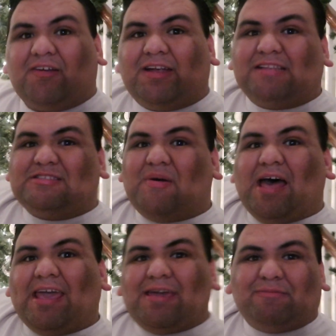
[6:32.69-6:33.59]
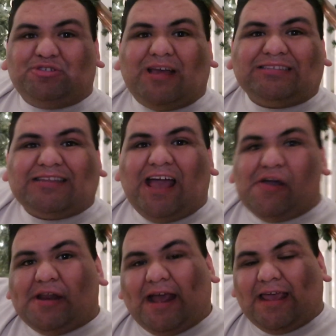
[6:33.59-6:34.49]
Alright, so I am dressed
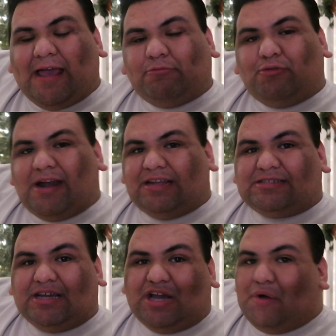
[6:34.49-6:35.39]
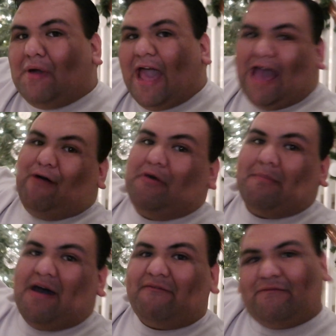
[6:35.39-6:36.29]
now and I am ready to go out with
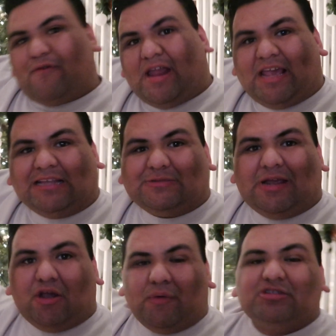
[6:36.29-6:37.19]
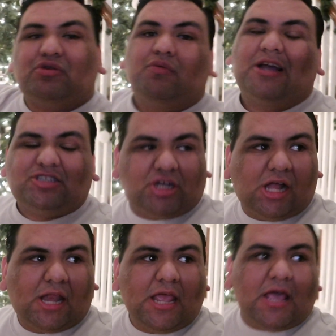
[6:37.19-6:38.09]
my friends. We're going to a
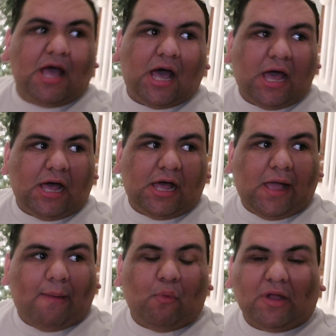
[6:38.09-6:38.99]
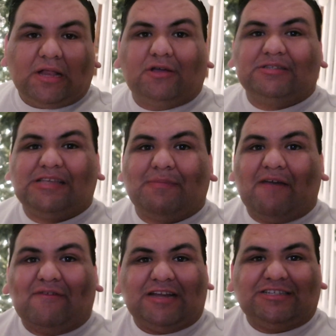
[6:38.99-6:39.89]
restaurant. Um, we're gonna go see
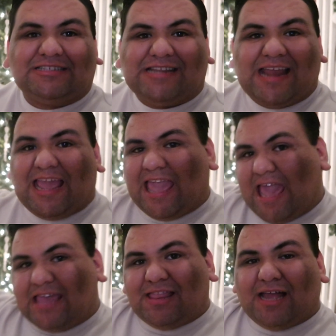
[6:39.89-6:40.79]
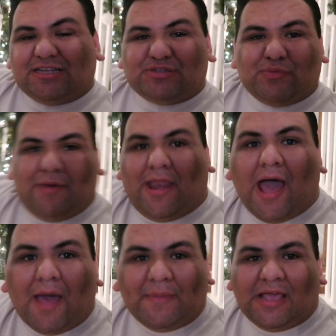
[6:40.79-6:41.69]
my friend Justin, aka Lani
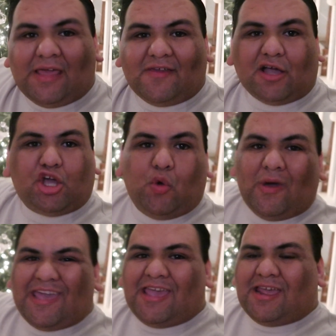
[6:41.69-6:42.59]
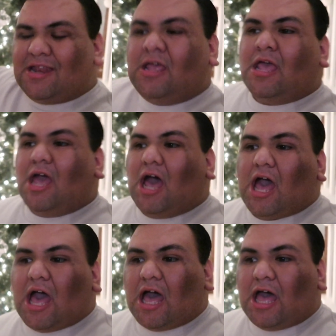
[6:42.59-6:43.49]
Tsunami, the queen.
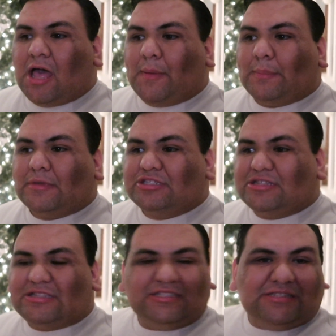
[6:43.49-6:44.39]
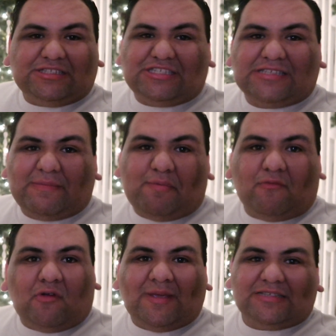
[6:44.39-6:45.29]
Um, she's gonna be
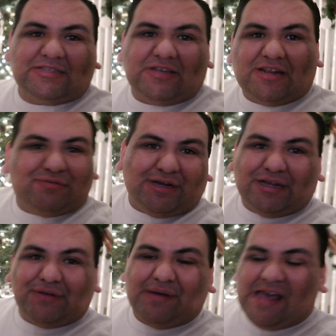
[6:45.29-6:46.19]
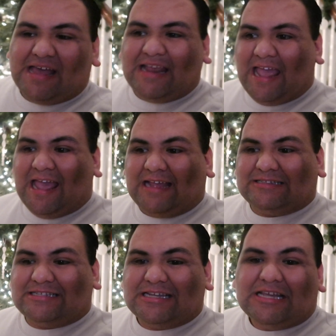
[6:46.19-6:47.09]
performing, so you know, we're gonna go ahead
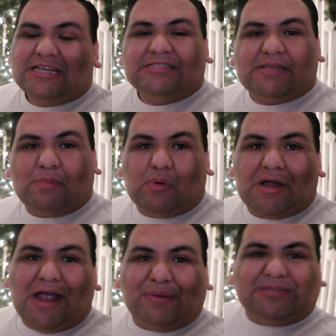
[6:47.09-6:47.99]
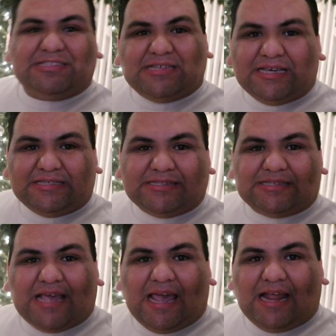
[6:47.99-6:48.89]
and support our sis,
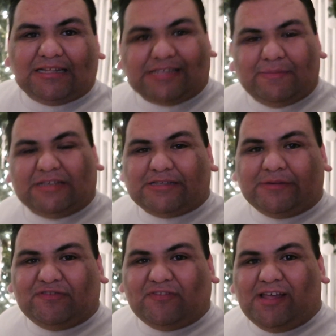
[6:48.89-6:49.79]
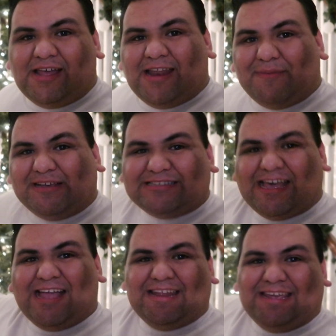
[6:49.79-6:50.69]
and it's gonna be so much fun. I'm
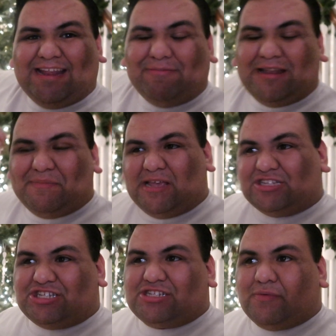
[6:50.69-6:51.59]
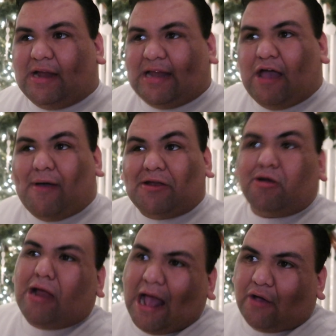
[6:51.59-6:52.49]
excited. I'm gonna meet Gigi right now at
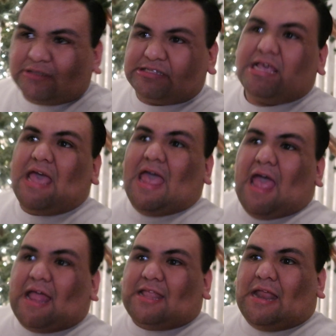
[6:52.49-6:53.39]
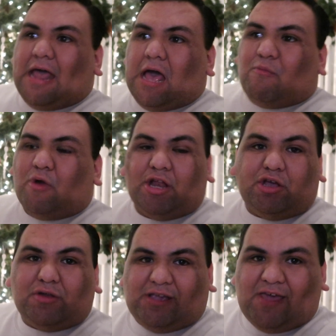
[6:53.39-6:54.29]
her house, and then um, we're gonna
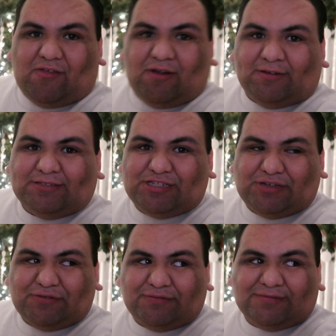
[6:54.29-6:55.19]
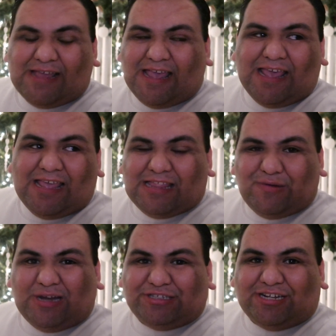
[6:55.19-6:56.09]
go together to
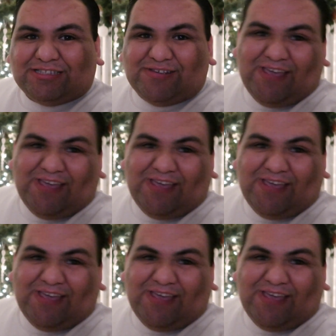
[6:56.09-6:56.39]
the restaurant.